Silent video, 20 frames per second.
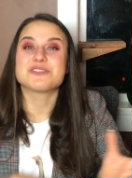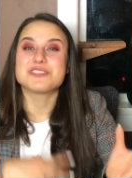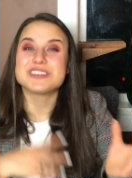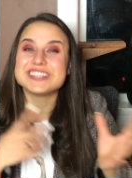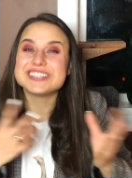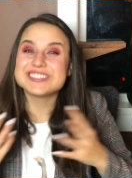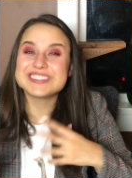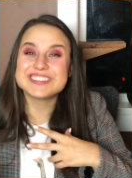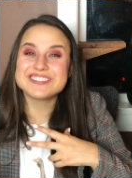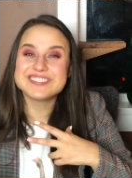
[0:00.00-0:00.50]

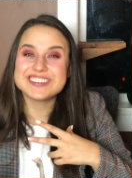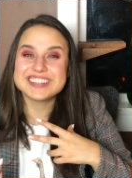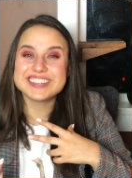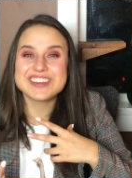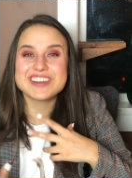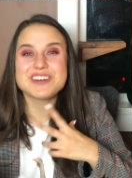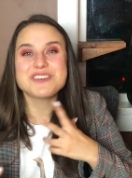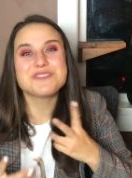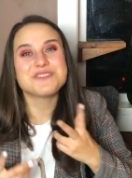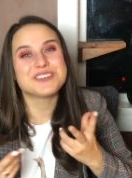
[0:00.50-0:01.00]
redo the
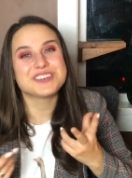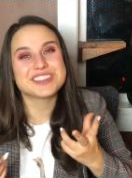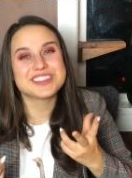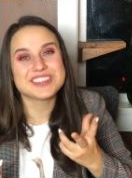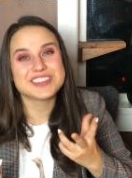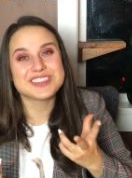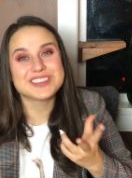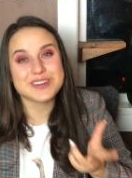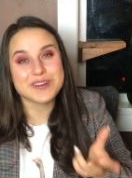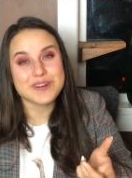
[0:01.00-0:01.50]
video
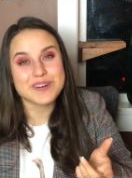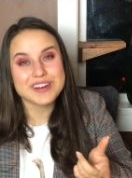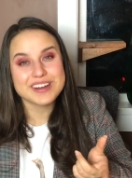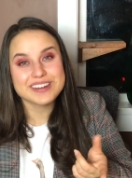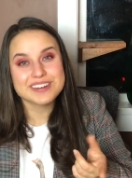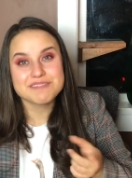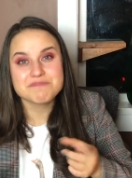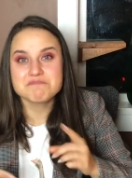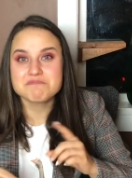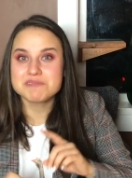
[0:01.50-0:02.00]
with
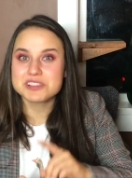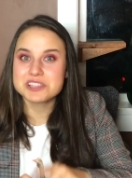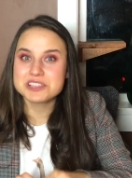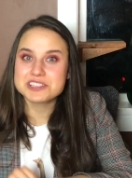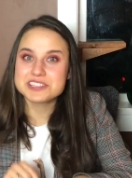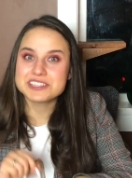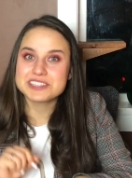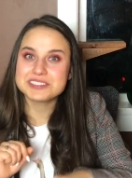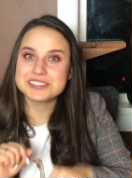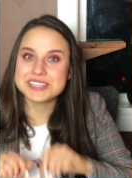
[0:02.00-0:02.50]
your
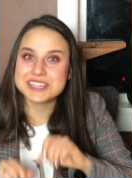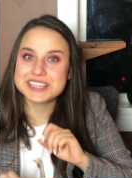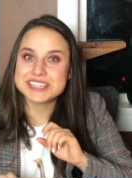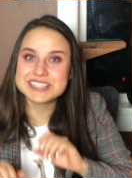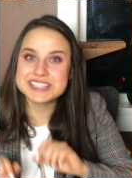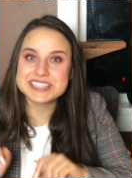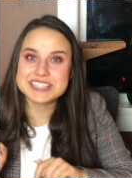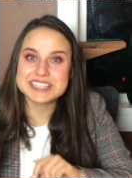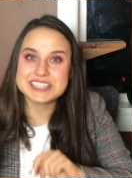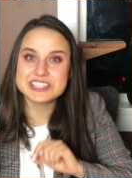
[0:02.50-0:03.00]
little
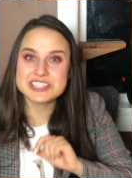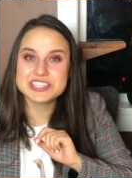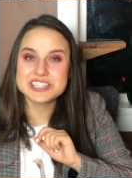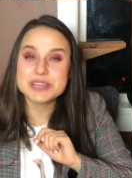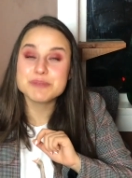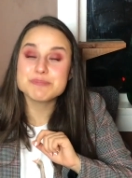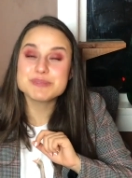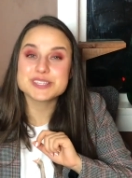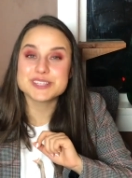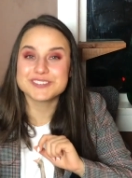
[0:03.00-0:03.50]
hints and
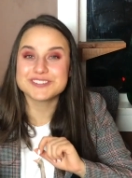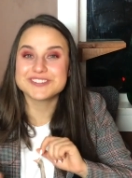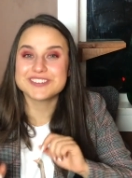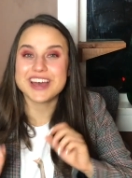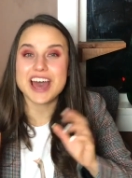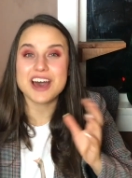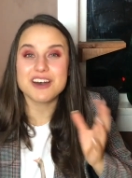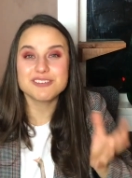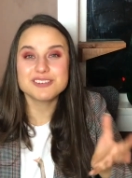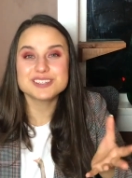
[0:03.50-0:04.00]
tips of
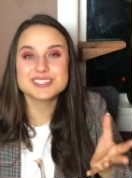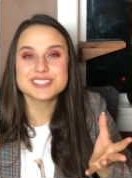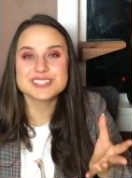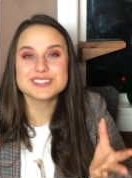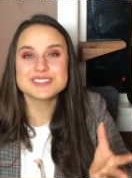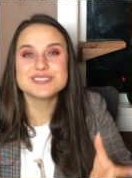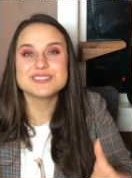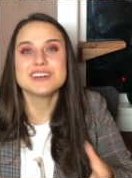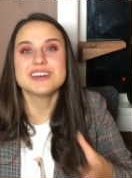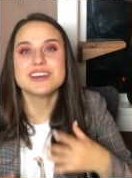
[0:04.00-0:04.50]
how
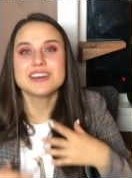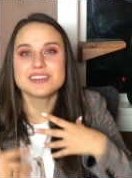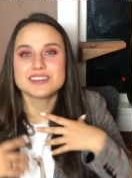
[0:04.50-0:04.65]
to